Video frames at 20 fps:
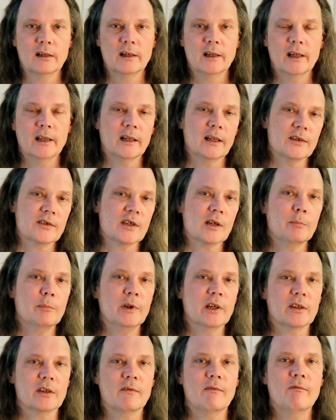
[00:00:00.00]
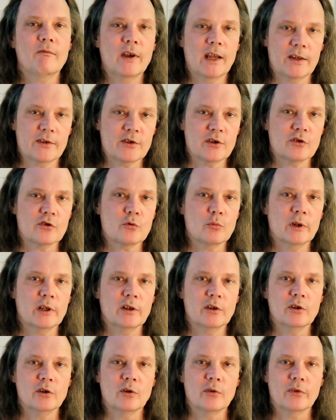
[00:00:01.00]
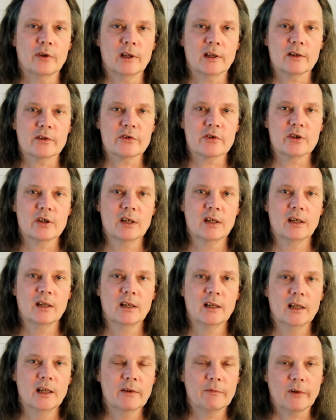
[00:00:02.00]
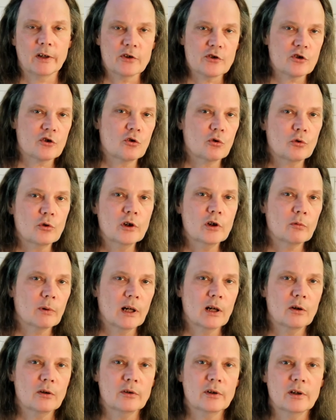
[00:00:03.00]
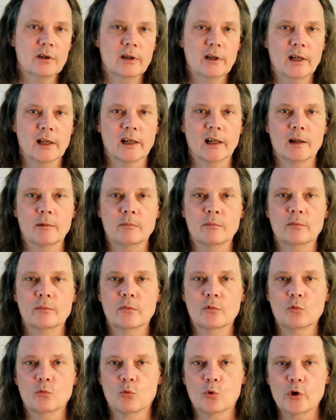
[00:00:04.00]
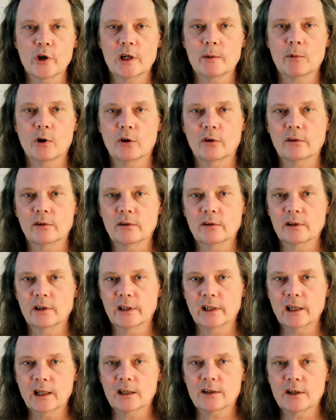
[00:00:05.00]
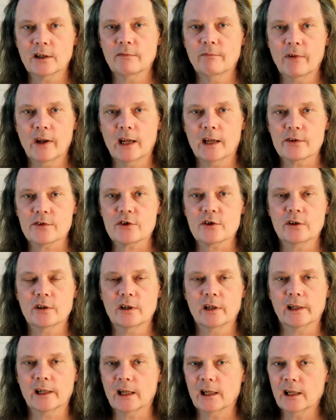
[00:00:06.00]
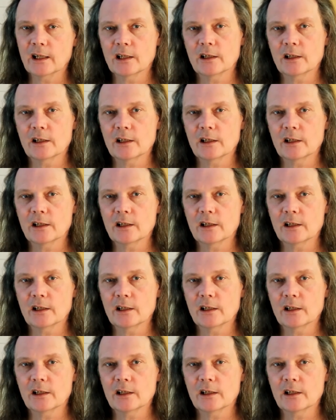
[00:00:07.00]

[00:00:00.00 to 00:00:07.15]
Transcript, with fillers: it ends up being the fastest way to do things. If I scurry around and I'm worried about getting it done fast, and I got to get